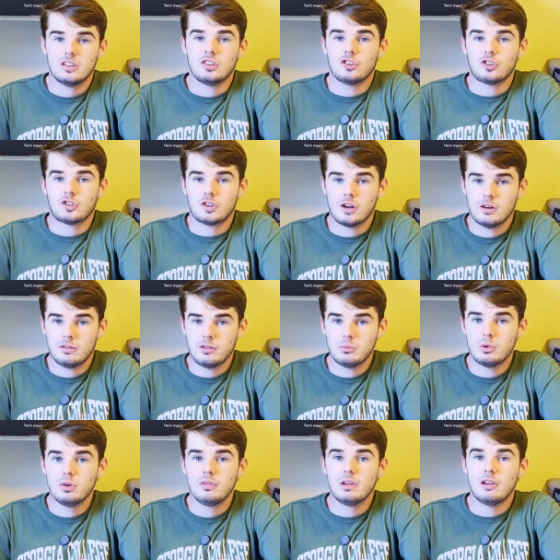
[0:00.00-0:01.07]
at the start of the
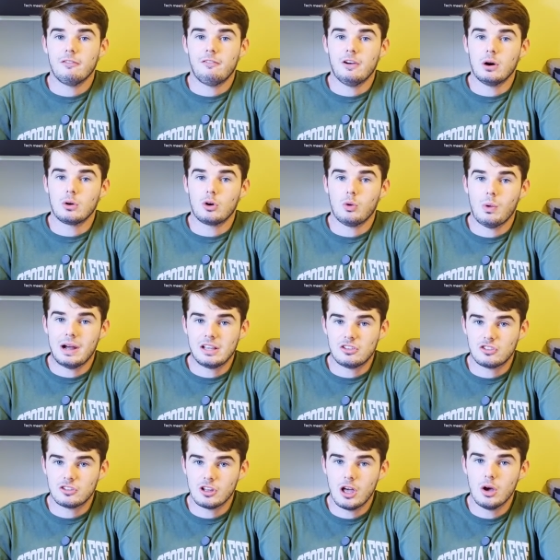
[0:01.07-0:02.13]
movie, it felt quite
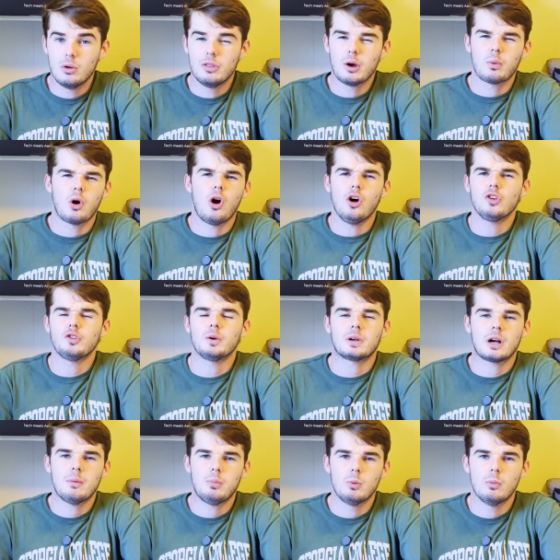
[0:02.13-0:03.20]
slow. There were also a
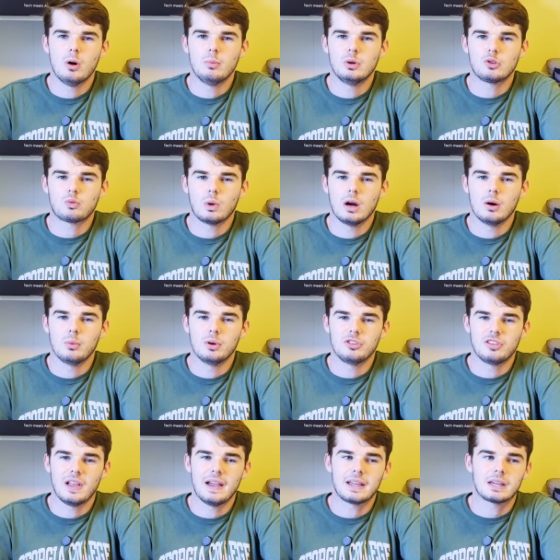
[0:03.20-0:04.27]
couple moments where it
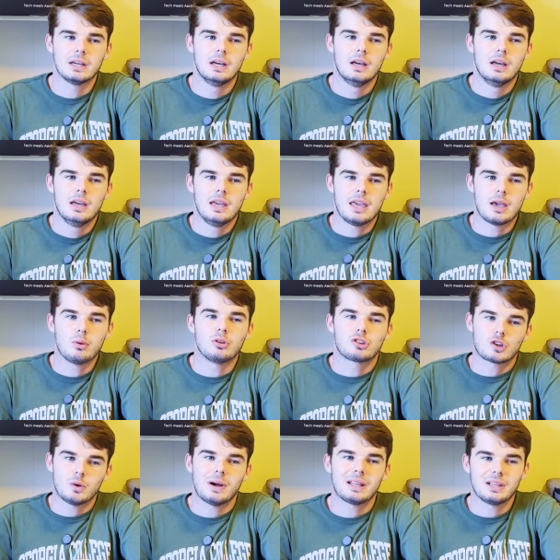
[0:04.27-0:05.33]
was like, it
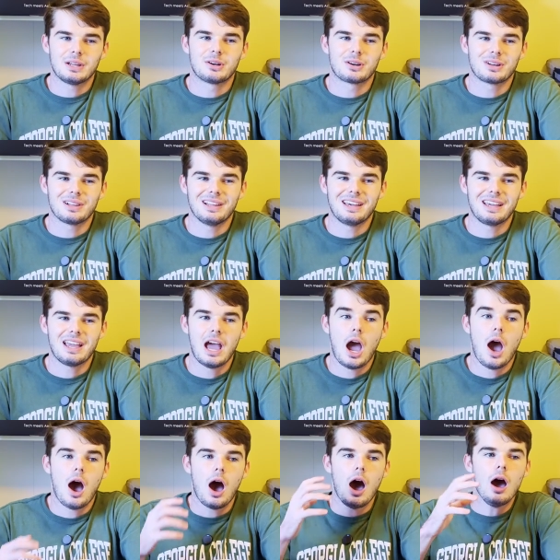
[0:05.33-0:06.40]
was quite literally,
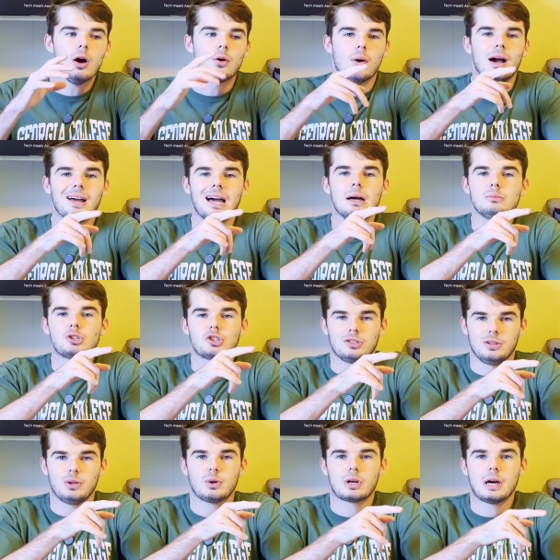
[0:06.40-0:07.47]
Oh, I'm
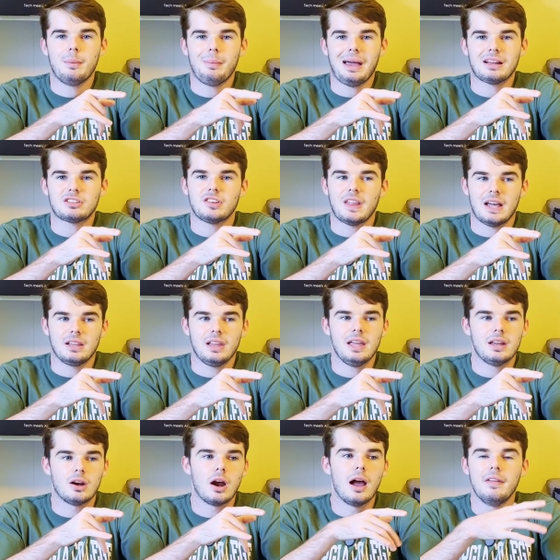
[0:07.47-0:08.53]
sure they'll come back to that
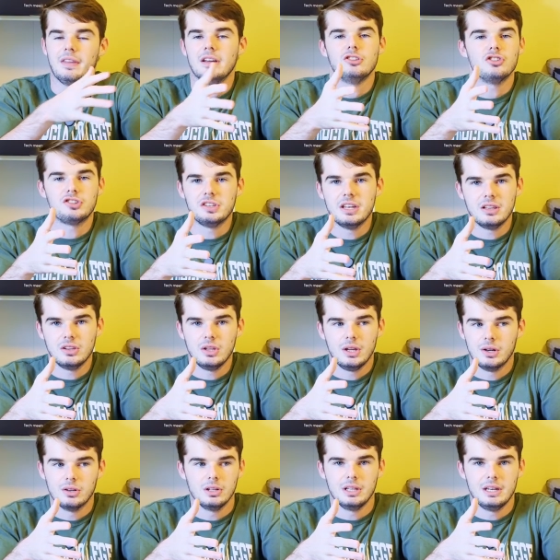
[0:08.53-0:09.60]
later, and they just
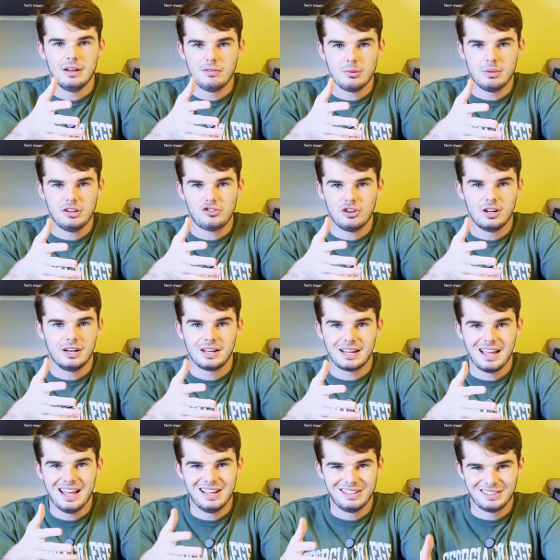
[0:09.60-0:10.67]
literally never mention it
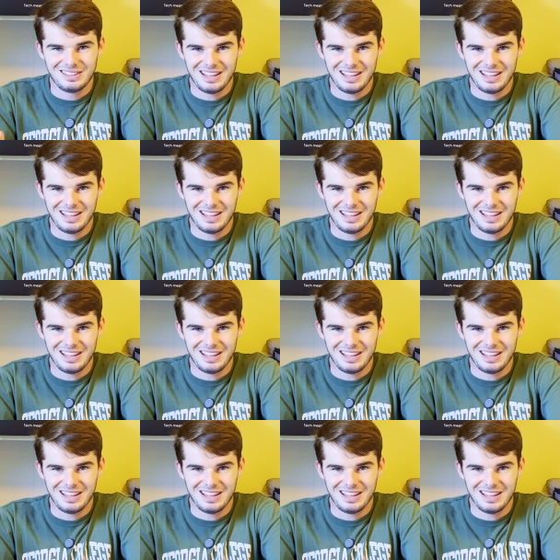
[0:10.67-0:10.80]
again.